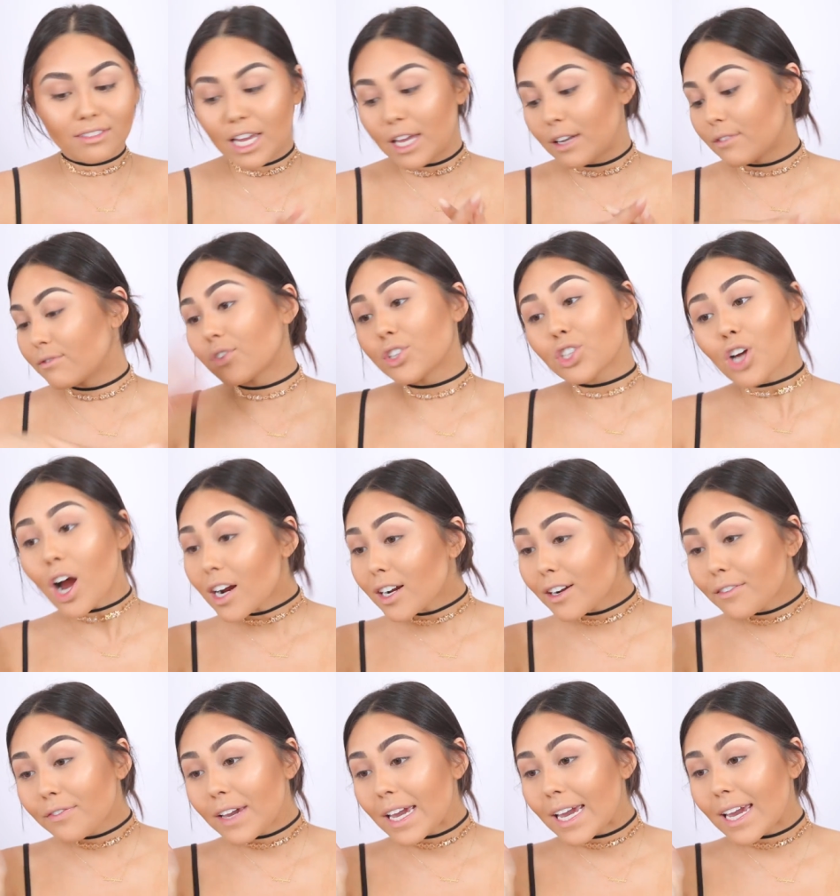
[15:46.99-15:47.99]
in
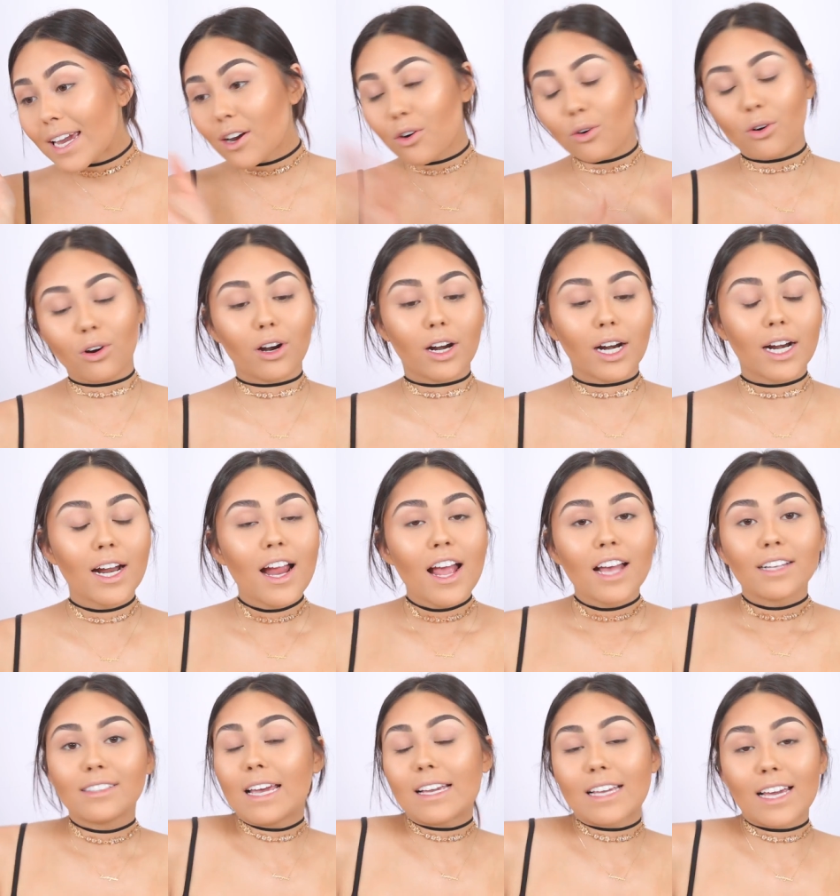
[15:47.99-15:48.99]
photography or
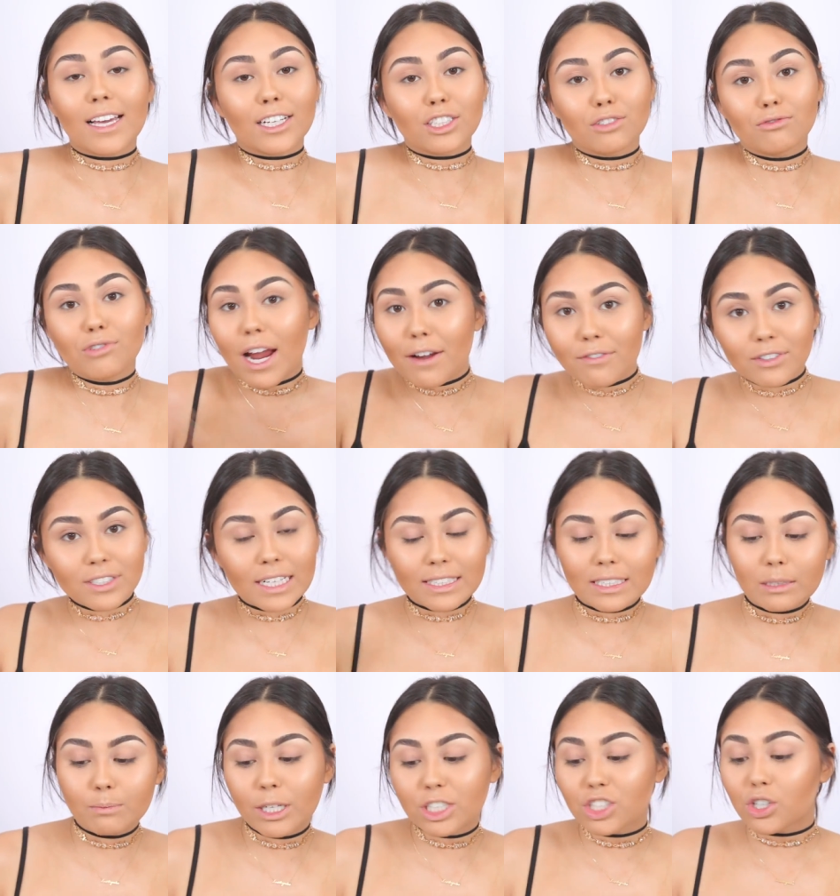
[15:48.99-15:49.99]
taking a driver's
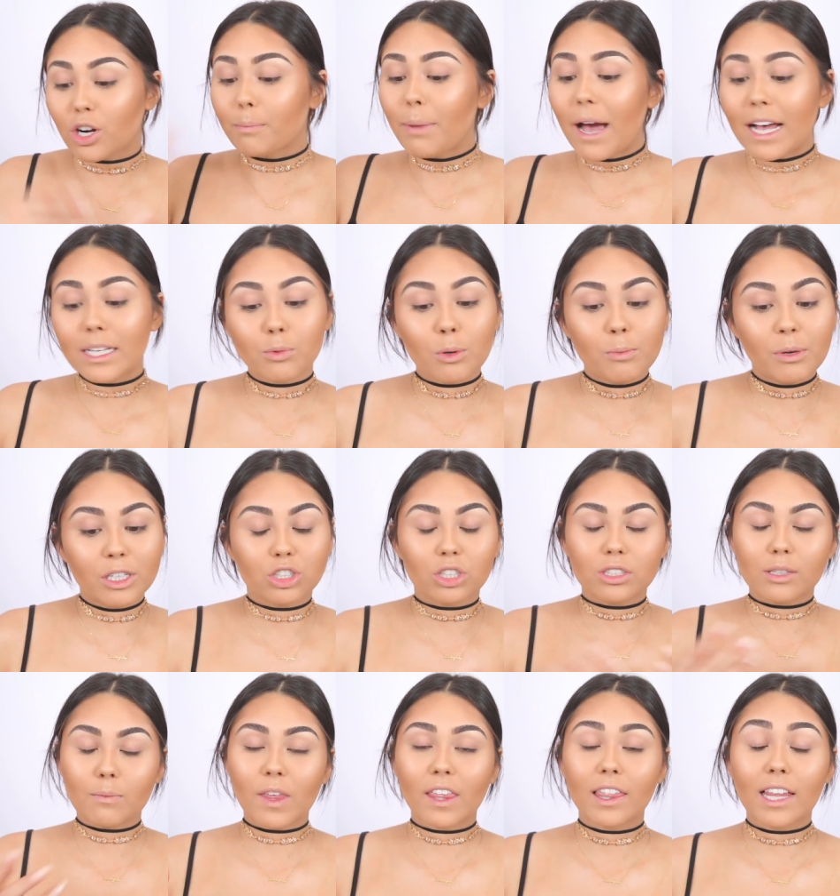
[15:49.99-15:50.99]
license picture or a passport picture
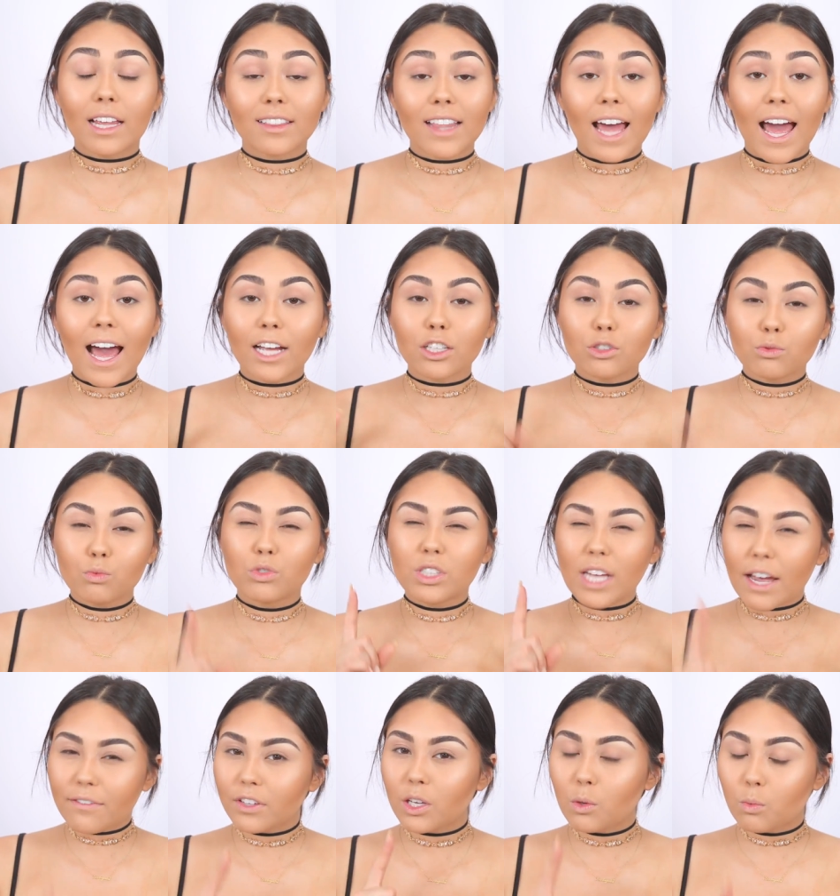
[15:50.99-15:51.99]
or something like that, I
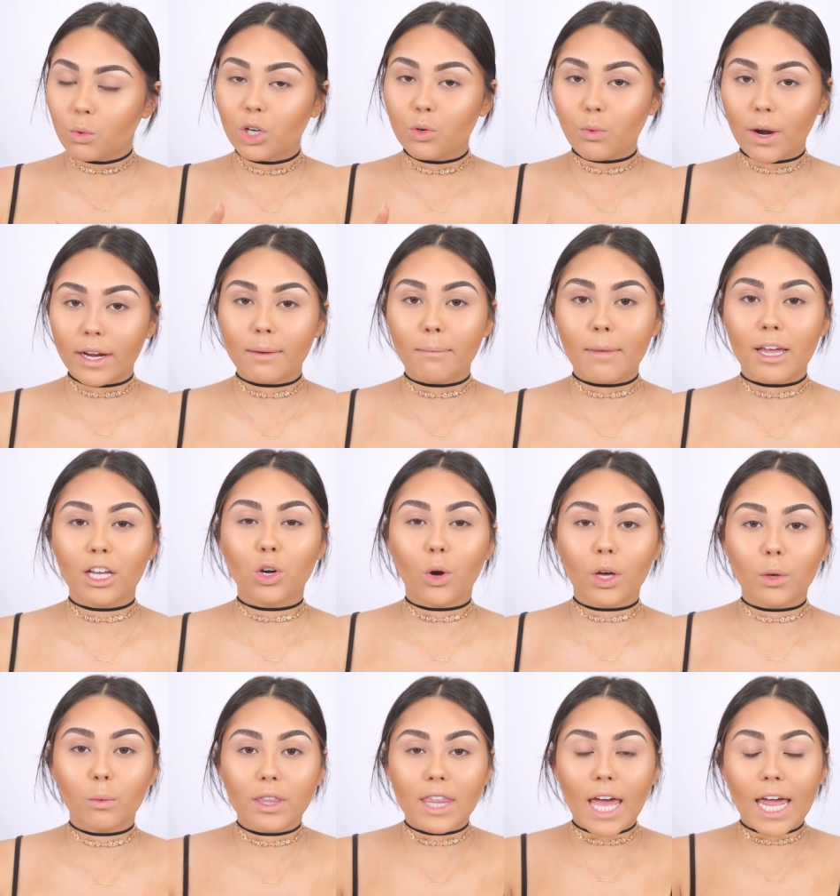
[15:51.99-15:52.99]
definitely would recommend
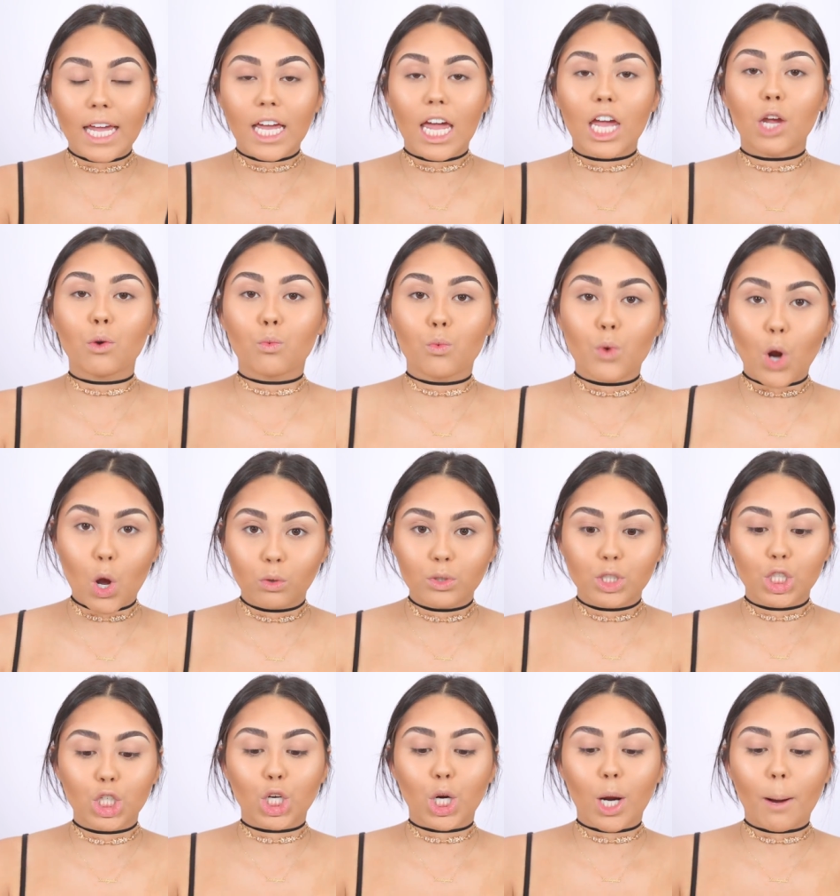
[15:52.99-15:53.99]
going with like a
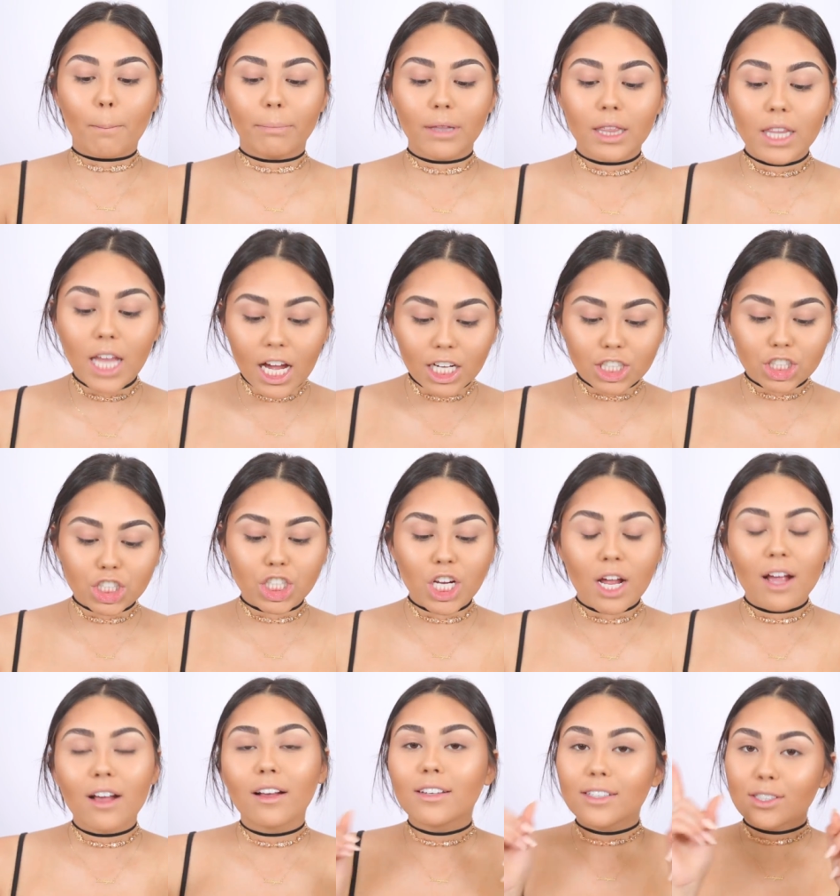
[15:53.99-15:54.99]
rosier blush.
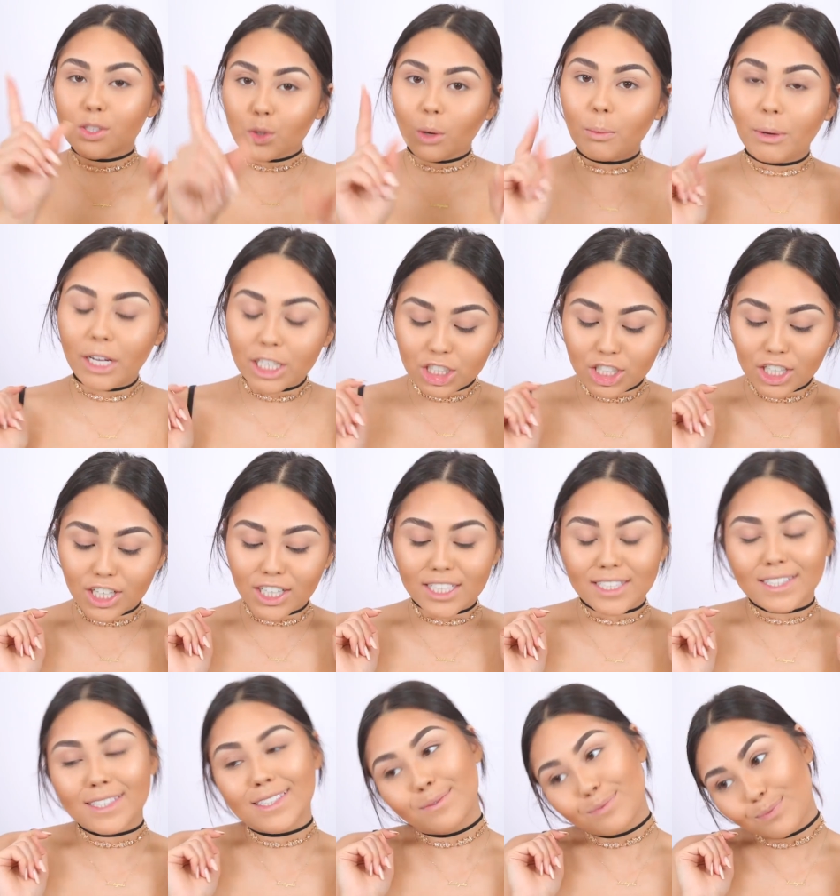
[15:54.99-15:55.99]
School
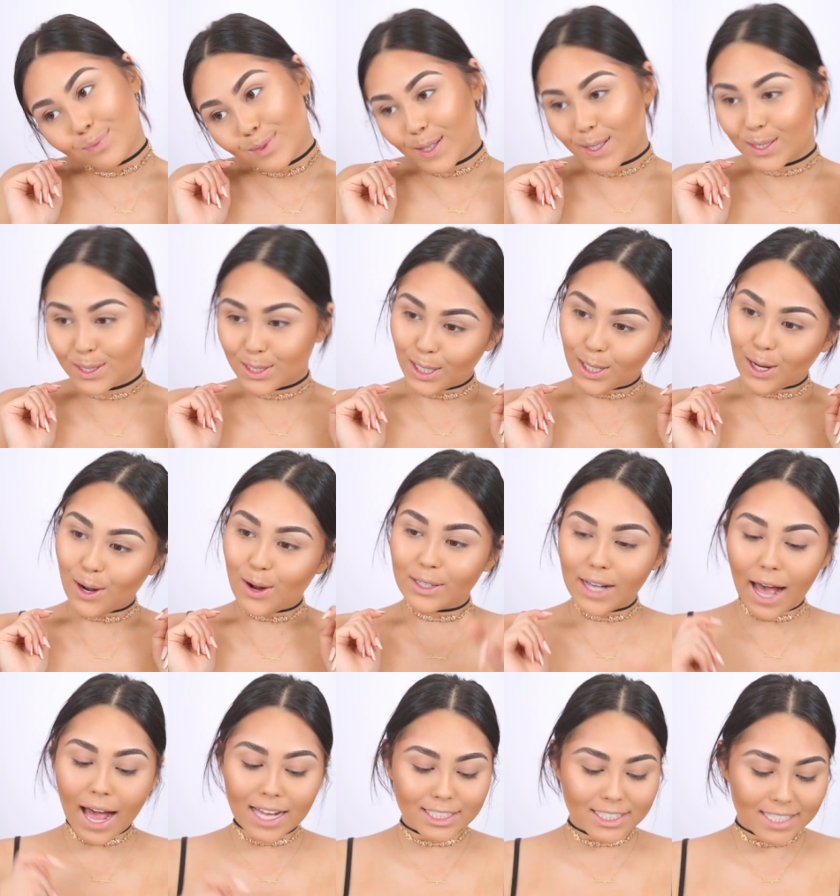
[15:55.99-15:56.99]
pictures, your girl
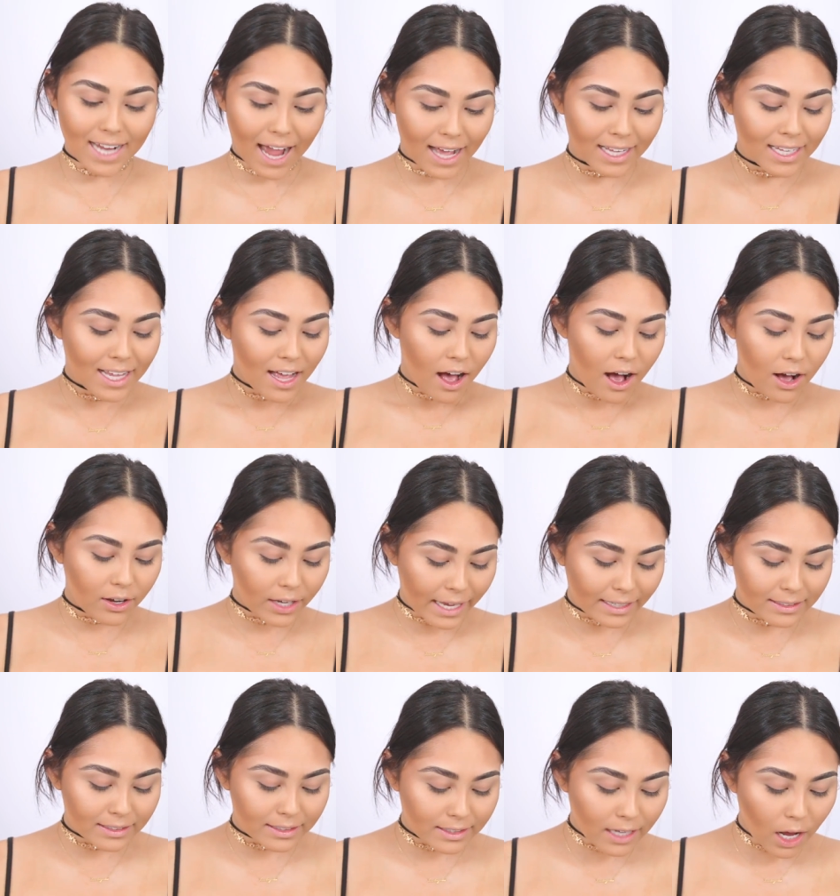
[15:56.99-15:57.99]
gotcha.
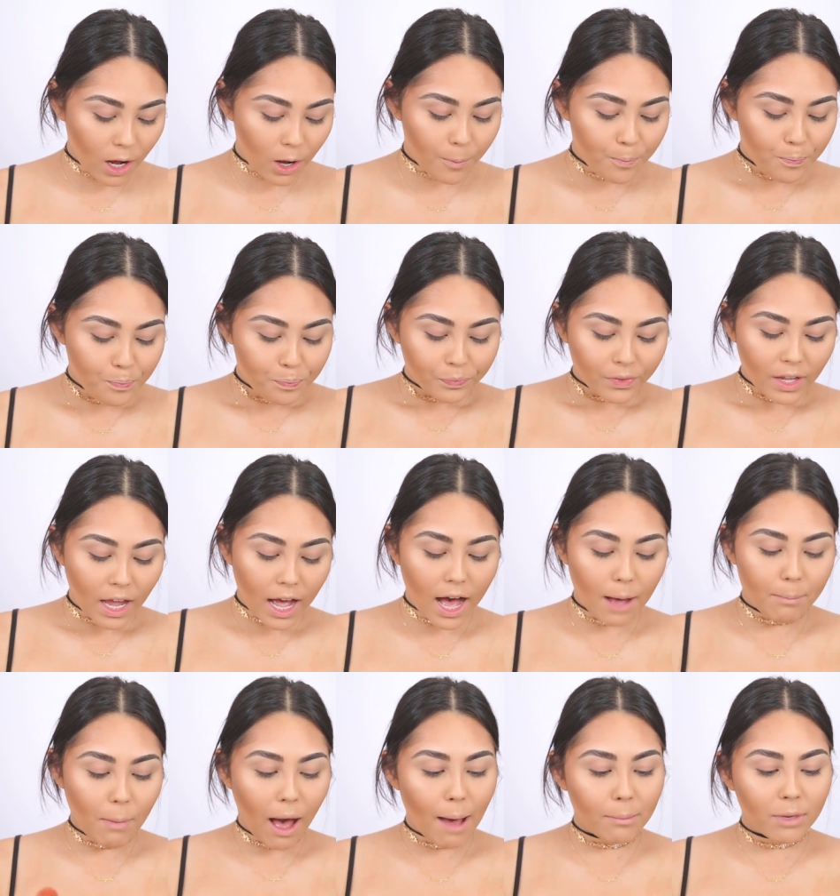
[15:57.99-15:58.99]
Okay, so
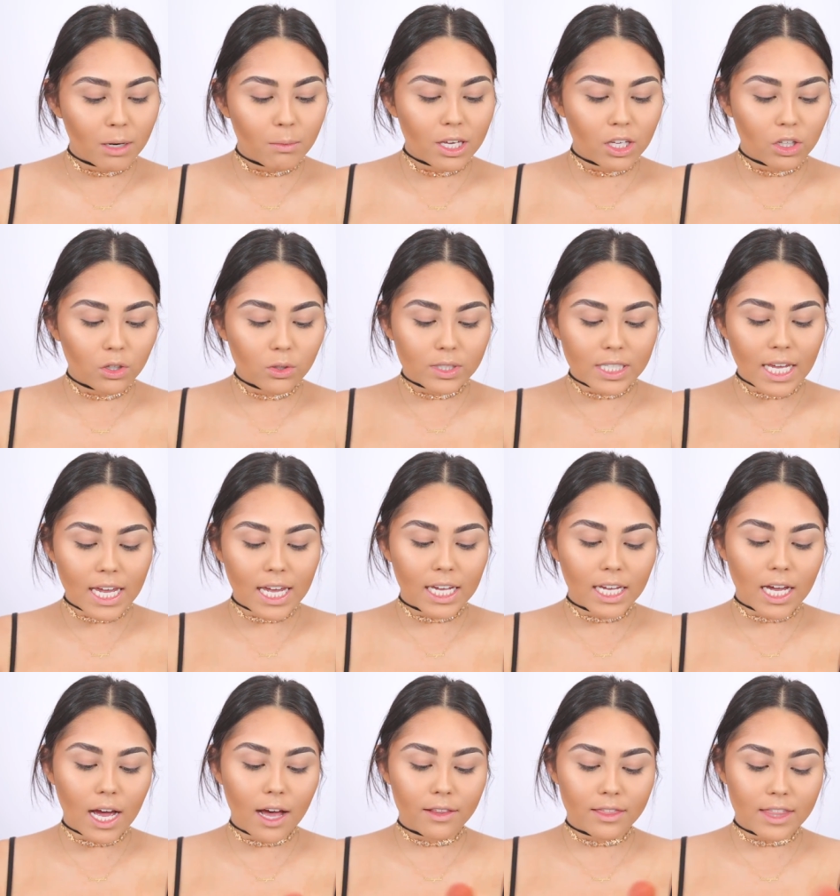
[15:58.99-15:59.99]
I'm going to be
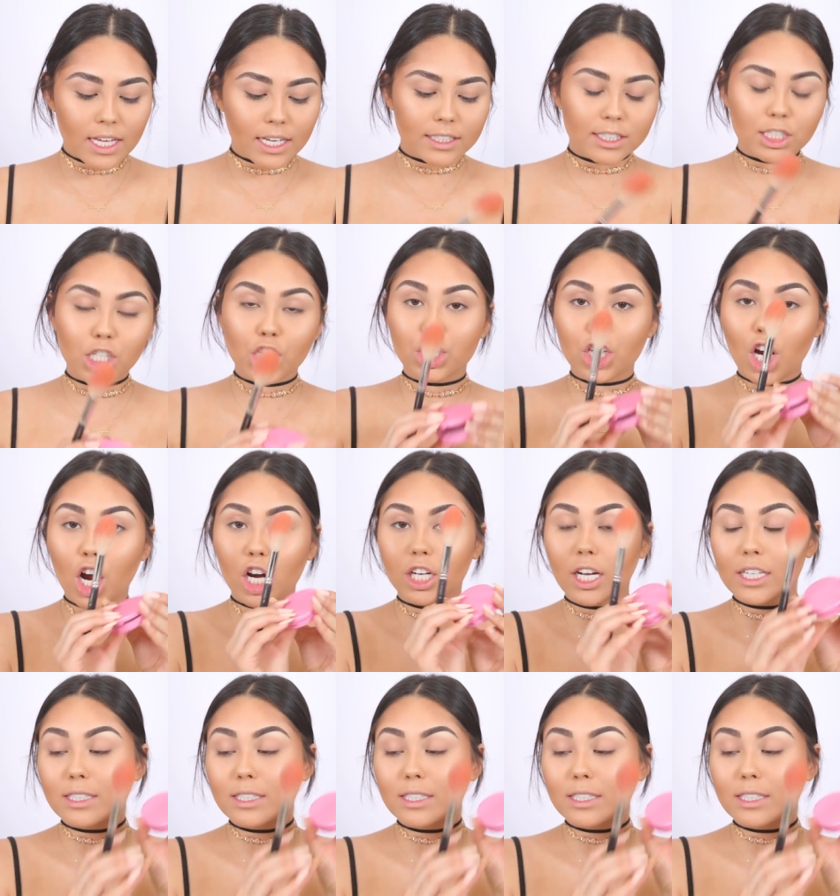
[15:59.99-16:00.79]
using this Tarte